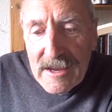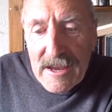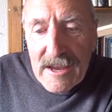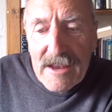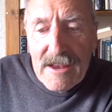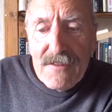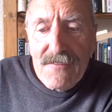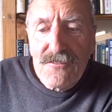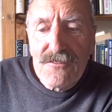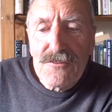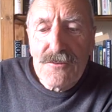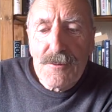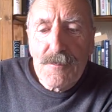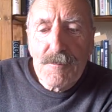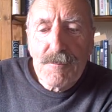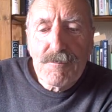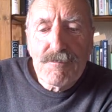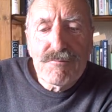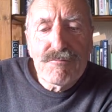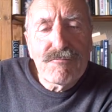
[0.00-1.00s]
It's
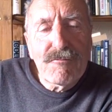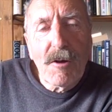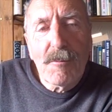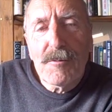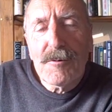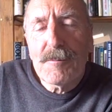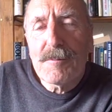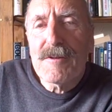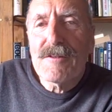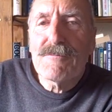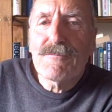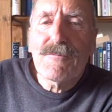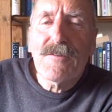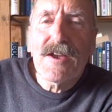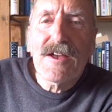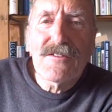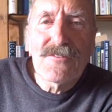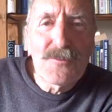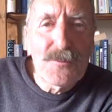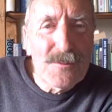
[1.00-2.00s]
probably
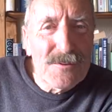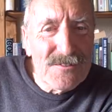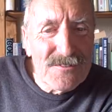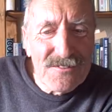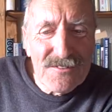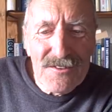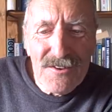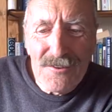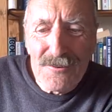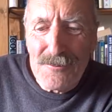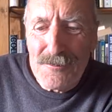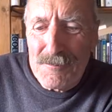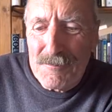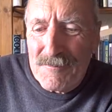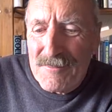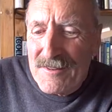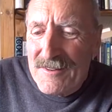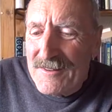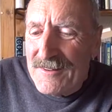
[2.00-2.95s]
fair to assume